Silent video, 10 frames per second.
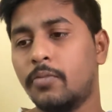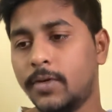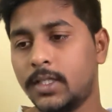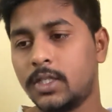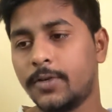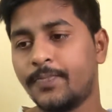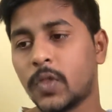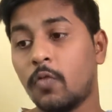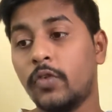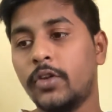But
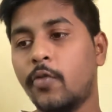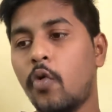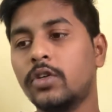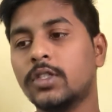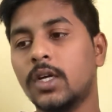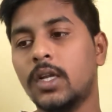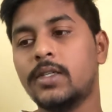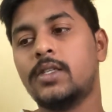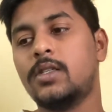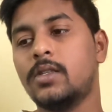we don't
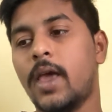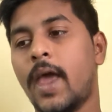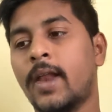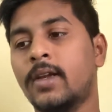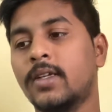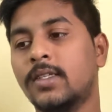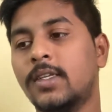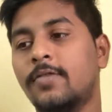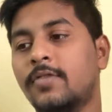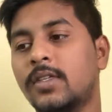collect and
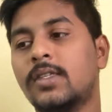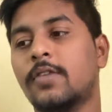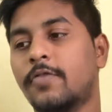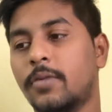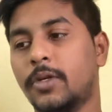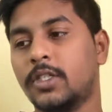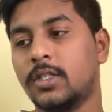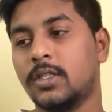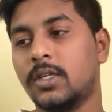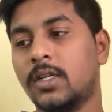receive this
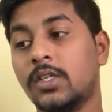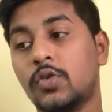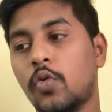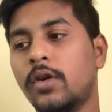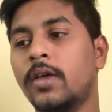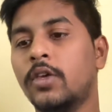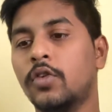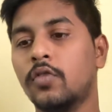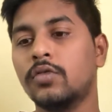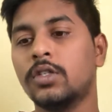information. It only
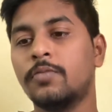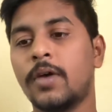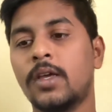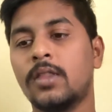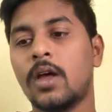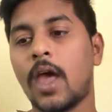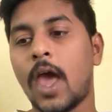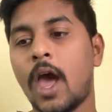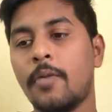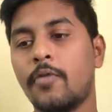used by the
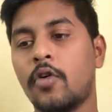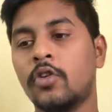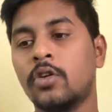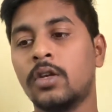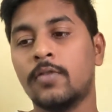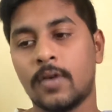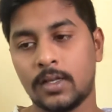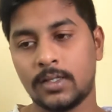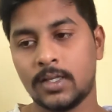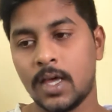app on your
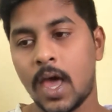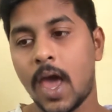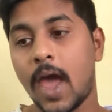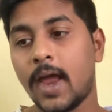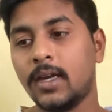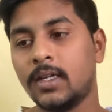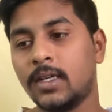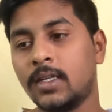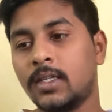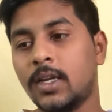device, and
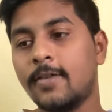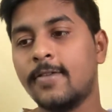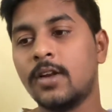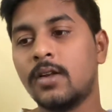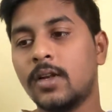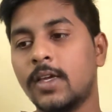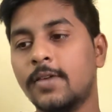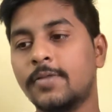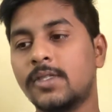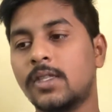it never
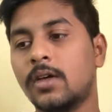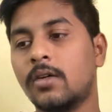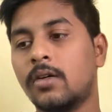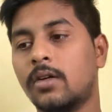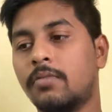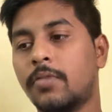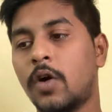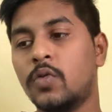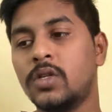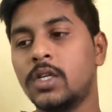leaves the
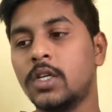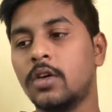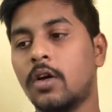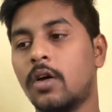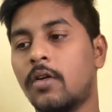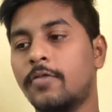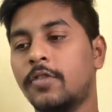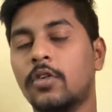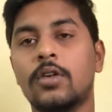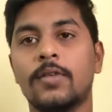boundary of
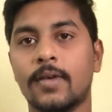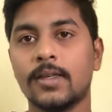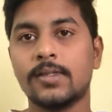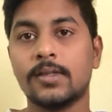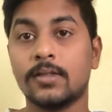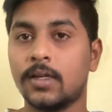your device.